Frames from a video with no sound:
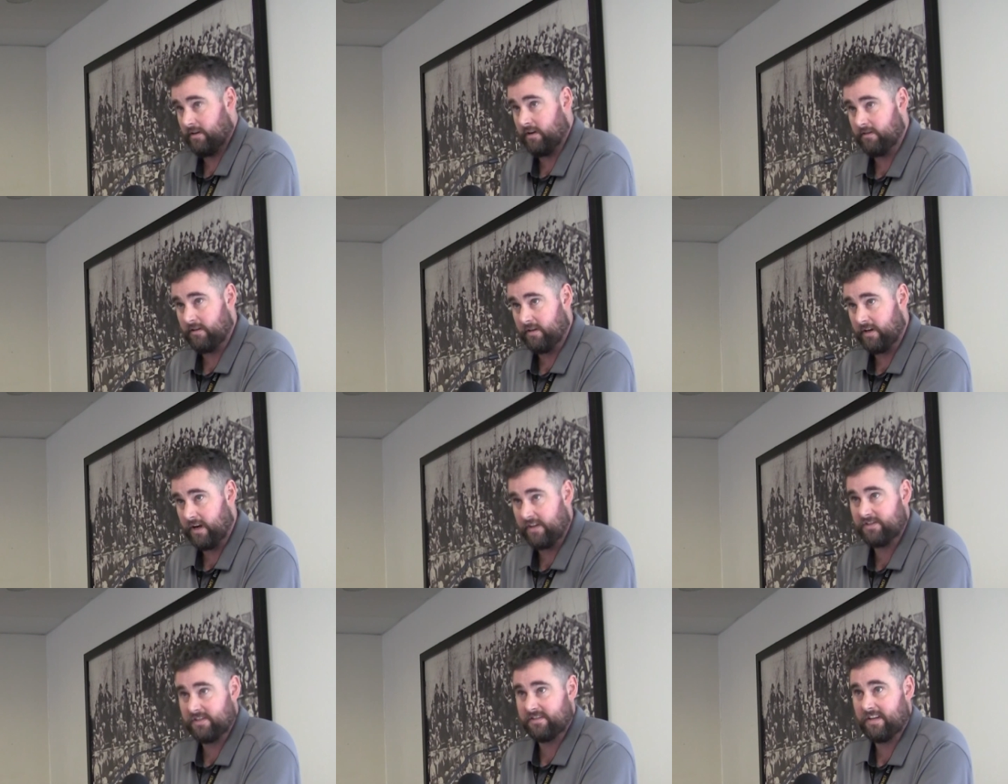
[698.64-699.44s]
an
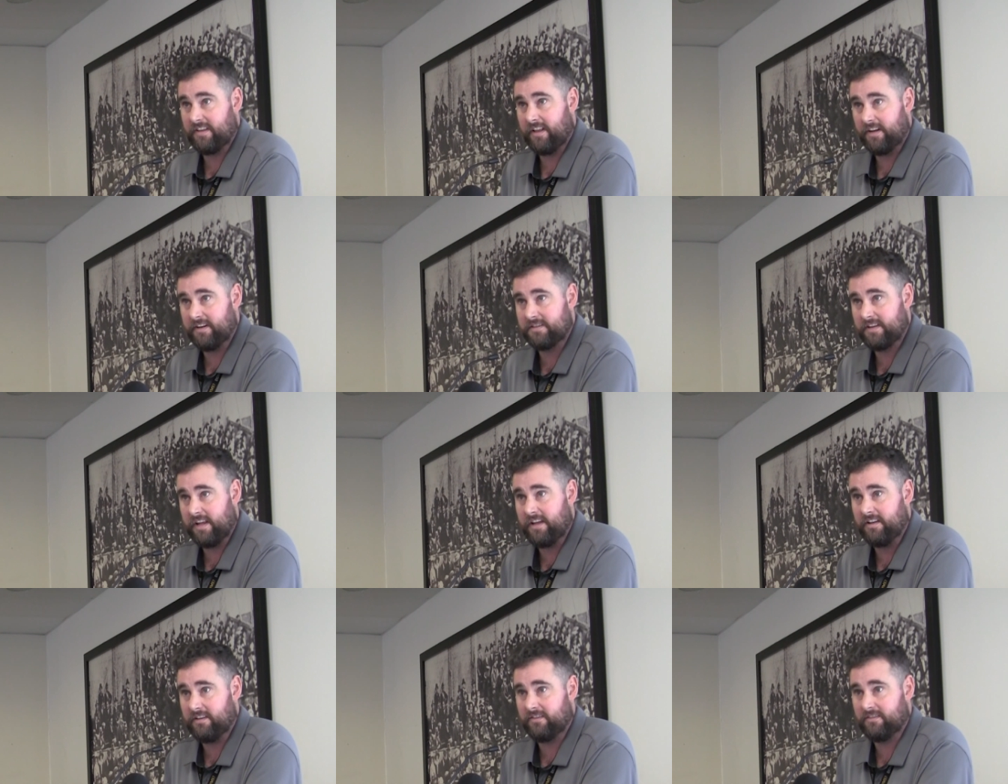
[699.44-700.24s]
HSR that
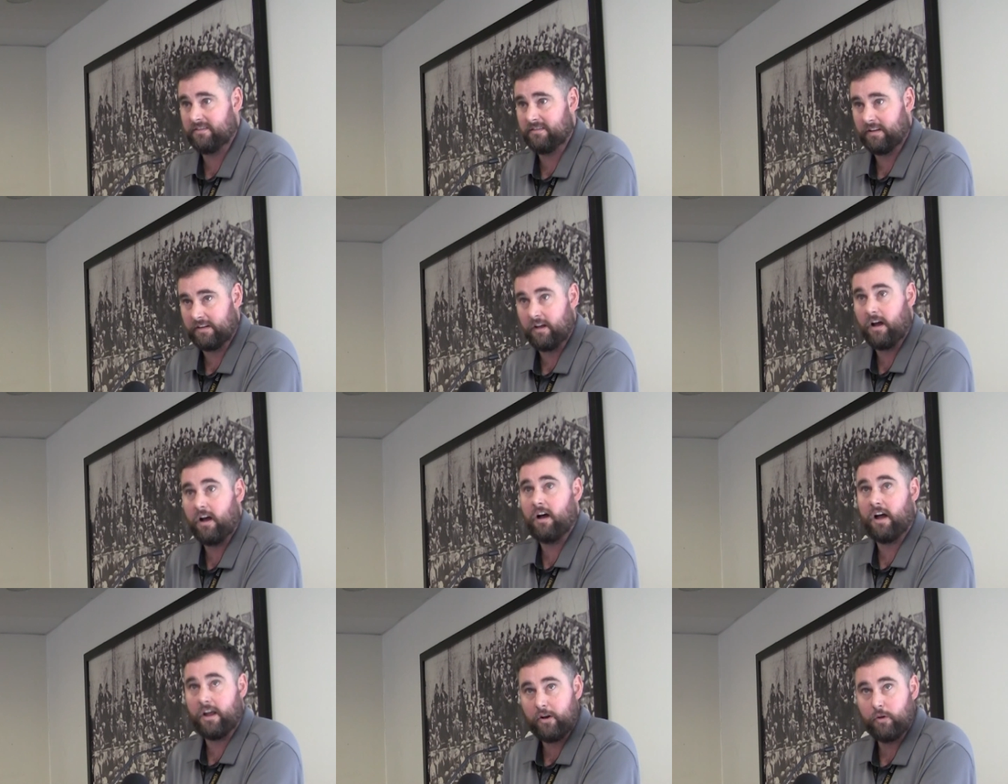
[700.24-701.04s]
understands. They go,
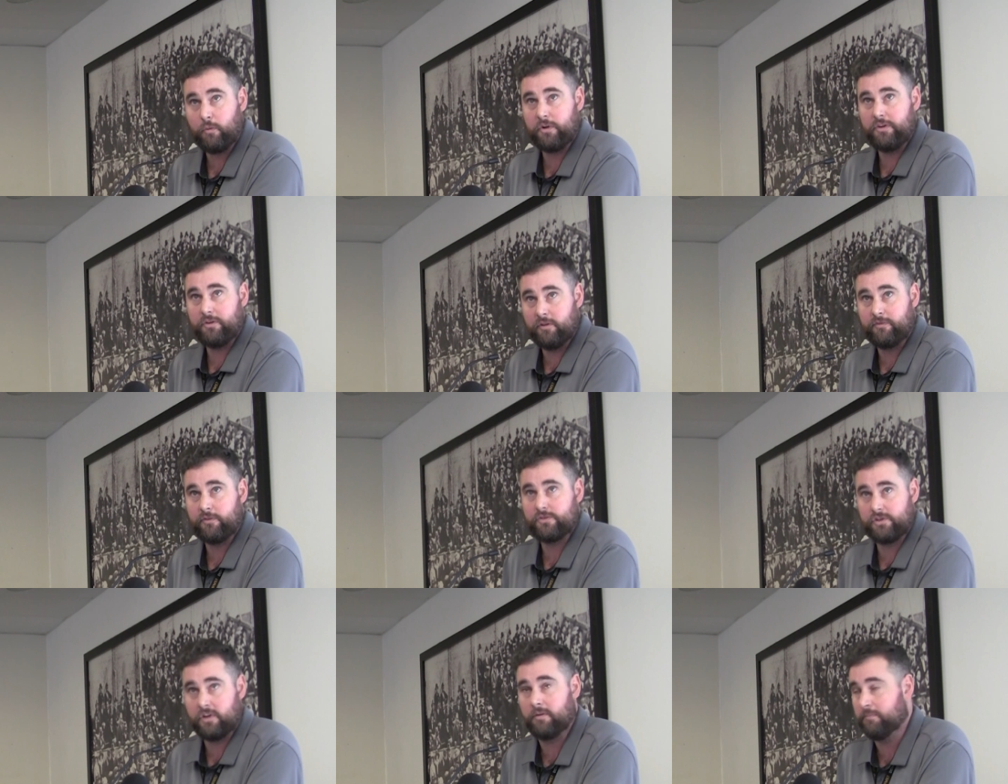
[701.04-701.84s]
oh, I know what you do
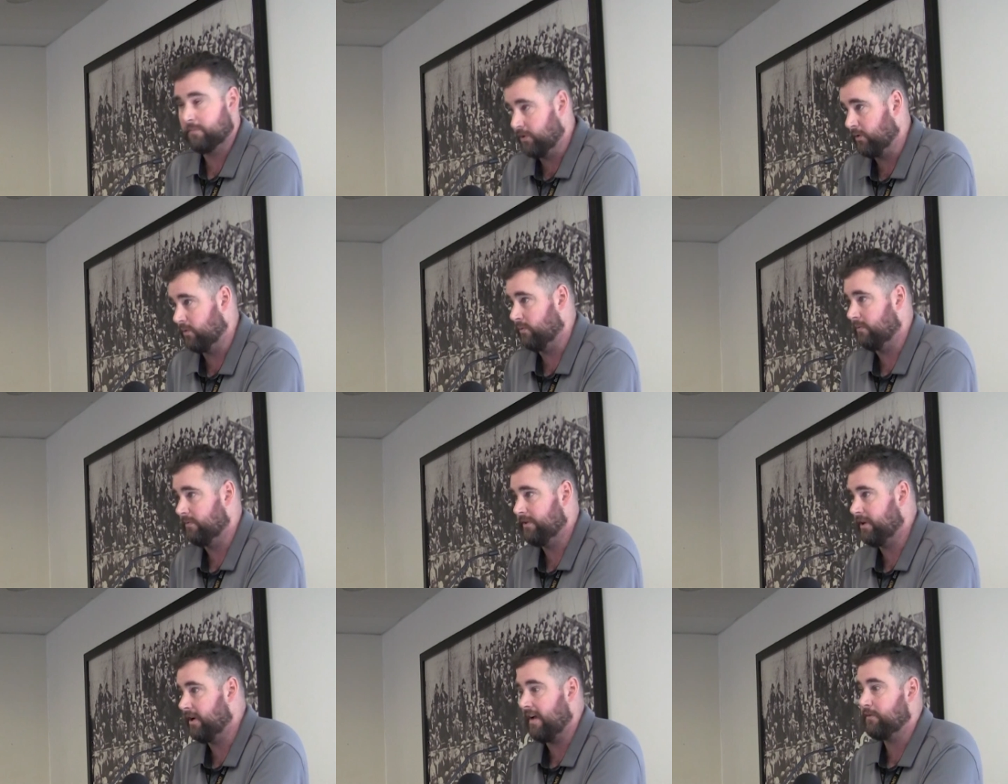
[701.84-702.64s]
for a job.
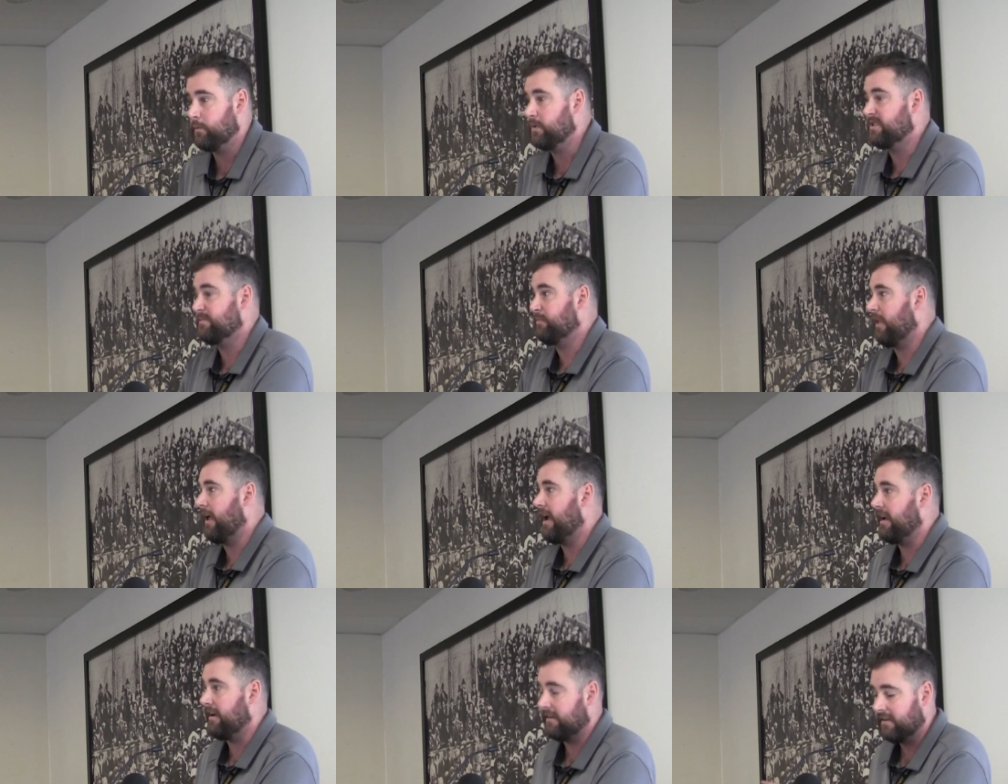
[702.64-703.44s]
Cool. You don't have to
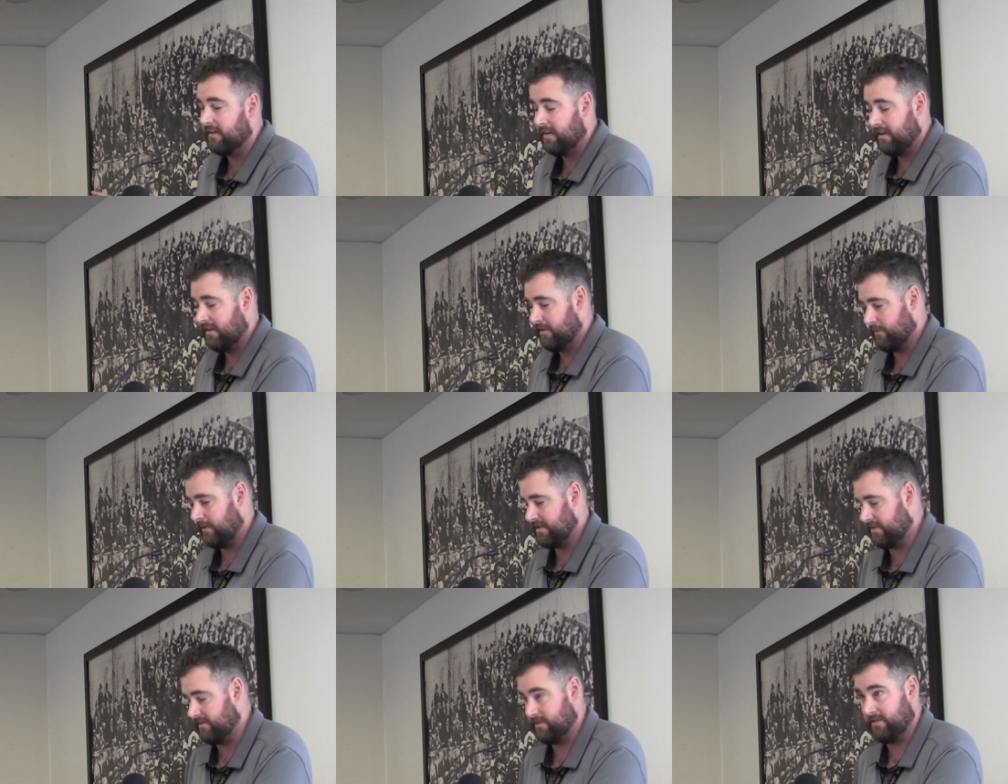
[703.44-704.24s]
explain the
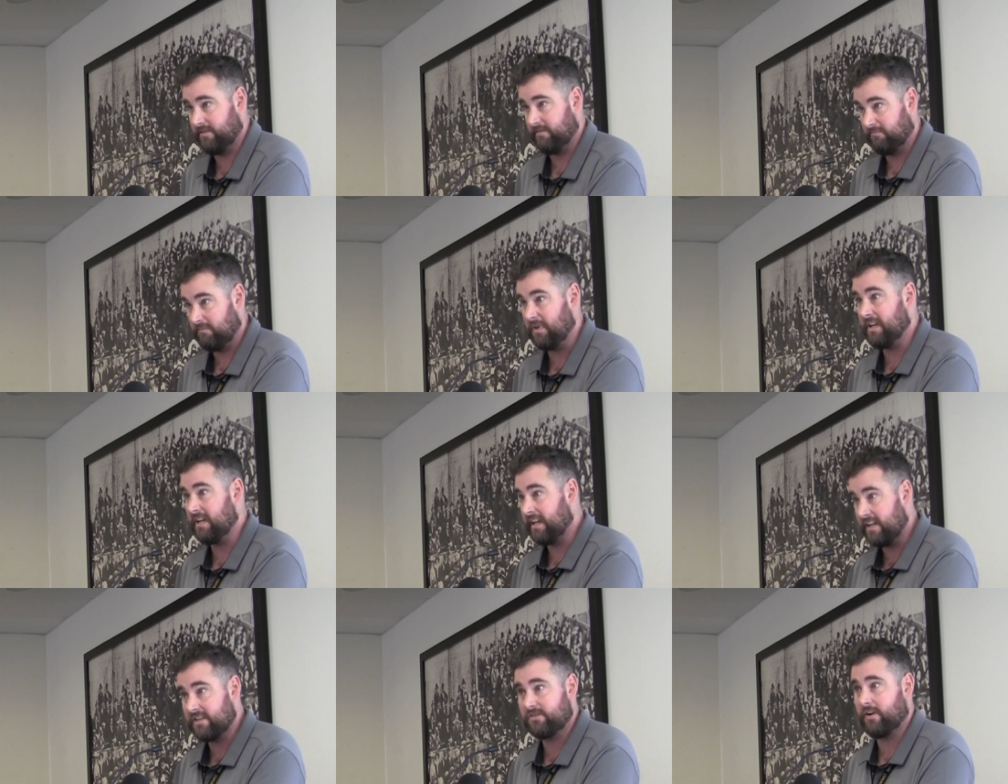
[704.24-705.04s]
rest of it. You
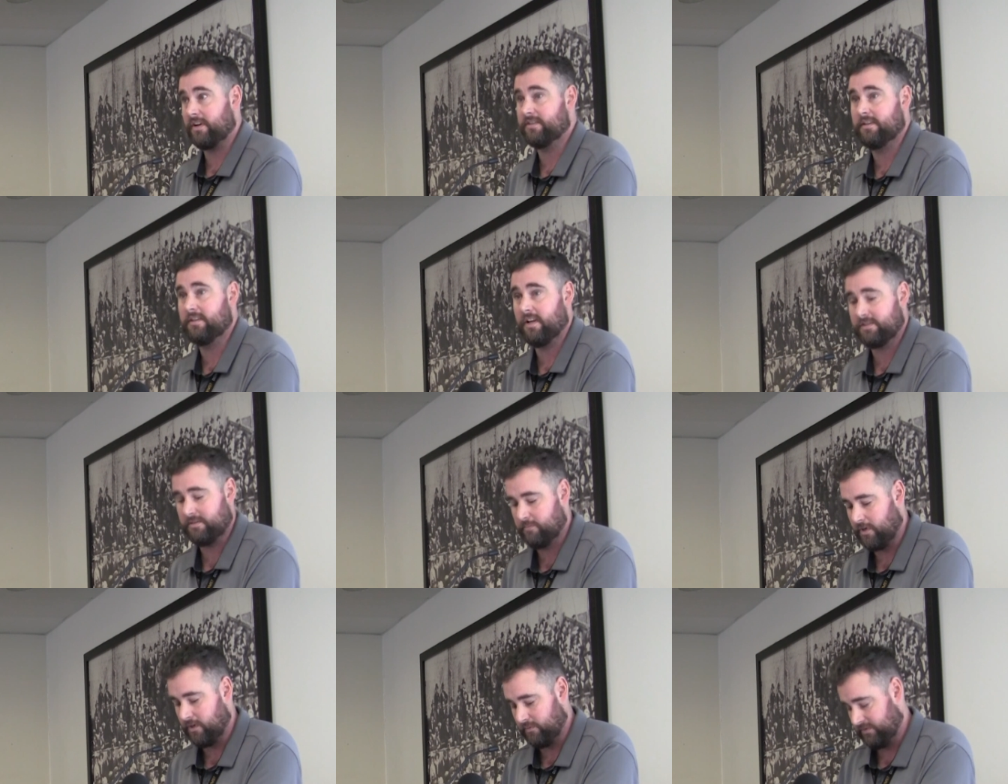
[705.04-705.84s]
can get straight to the
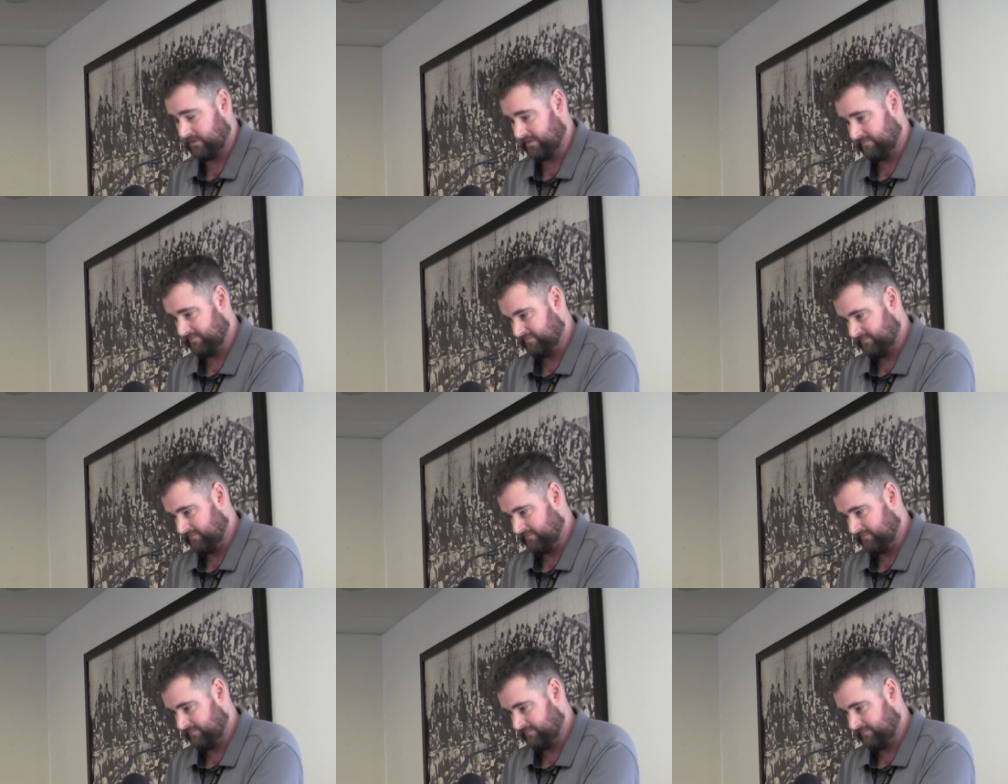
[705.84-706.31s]
nuts and bolts.